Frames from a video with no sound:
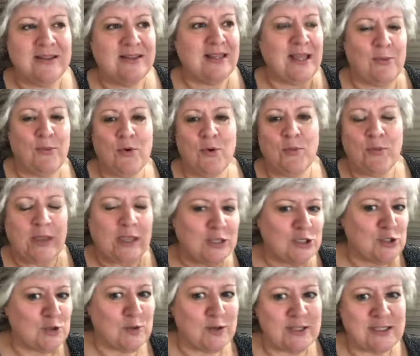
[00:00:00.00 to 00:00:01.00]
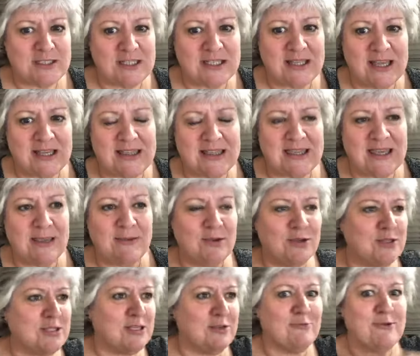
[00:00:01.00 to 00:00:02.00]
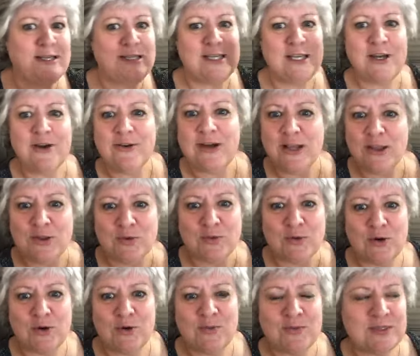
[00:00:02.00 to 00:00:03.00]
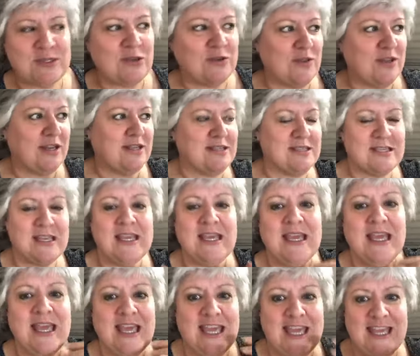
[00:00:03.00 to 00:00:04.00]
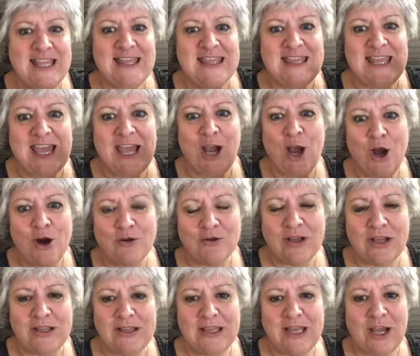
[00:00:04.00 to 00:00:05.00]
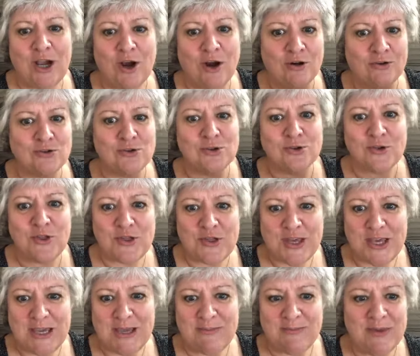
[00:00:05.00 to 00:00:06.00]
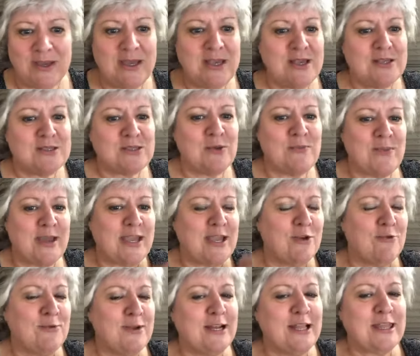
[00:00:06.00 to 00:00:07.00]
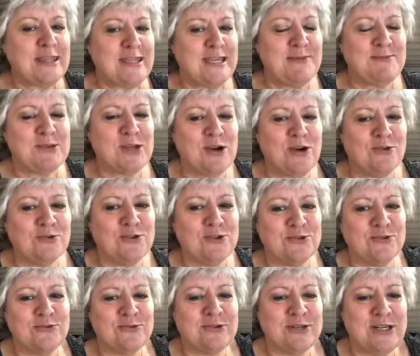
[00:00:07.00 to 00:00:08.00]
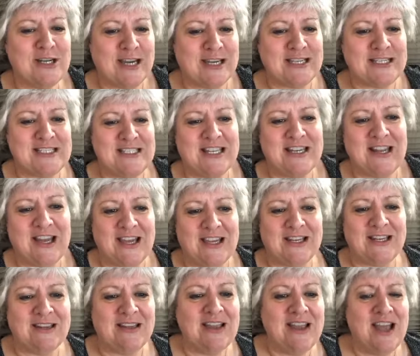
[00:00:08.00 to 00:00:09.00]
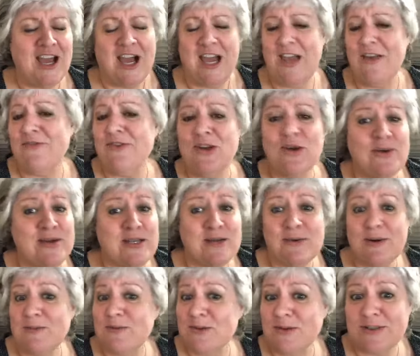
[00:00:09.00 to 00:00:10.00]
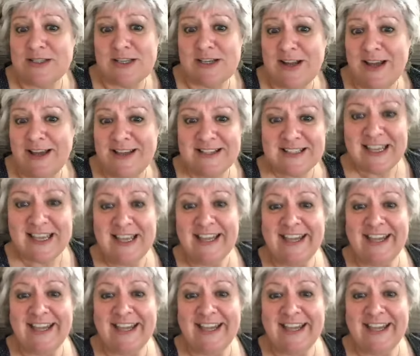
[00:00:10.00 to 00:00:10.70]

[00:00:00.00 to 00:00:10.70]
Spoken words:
that will get you into that theme. You know, redecorate the room so that it's in that cultural theme. So make a really themed cultural night tonight. I have no idea what I'm doing tonight.